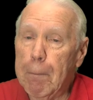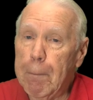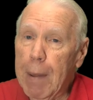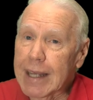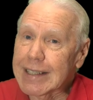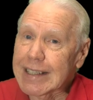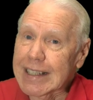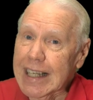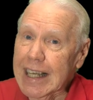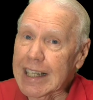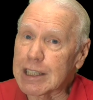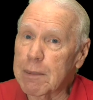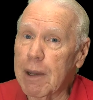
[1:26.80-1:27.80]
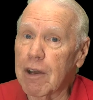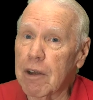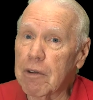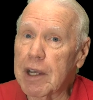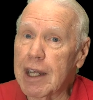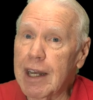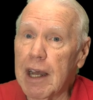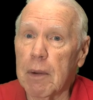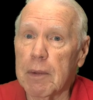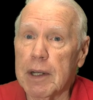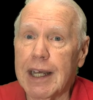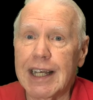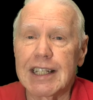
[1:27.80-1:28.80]
best things about
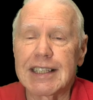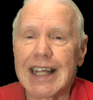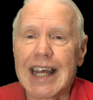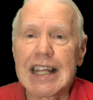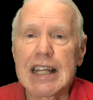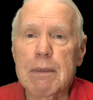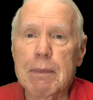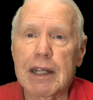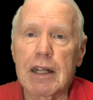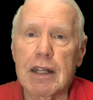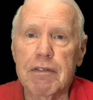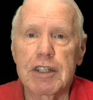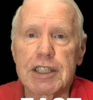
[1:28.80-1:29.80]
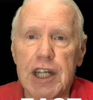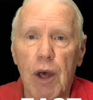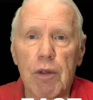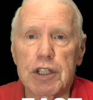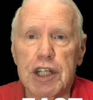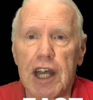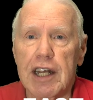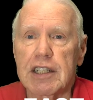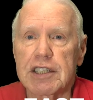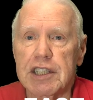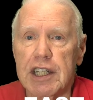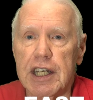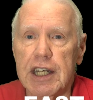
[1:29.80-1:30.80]
Okinawa, it's in the middle of the South China
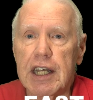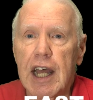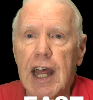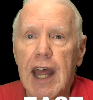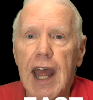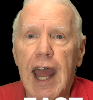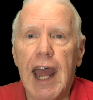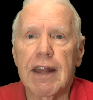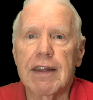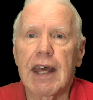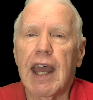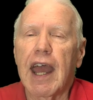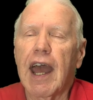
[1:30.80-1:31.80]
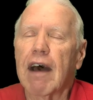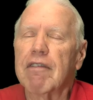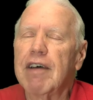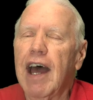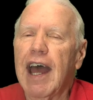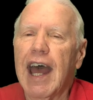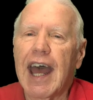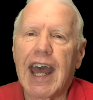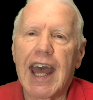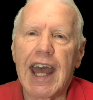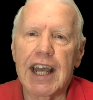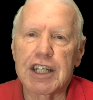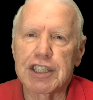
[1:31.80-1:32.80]
Sea, and they have
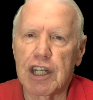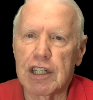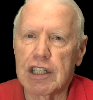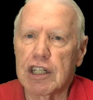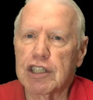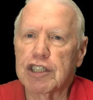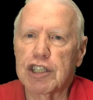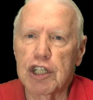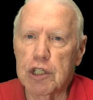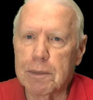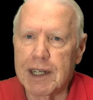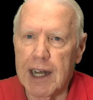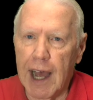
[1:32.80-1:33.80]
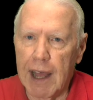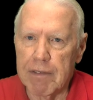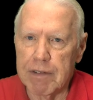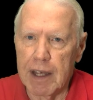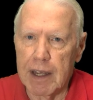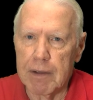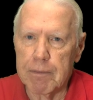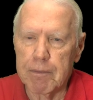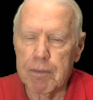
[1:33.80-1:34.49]
excellent scuba diving.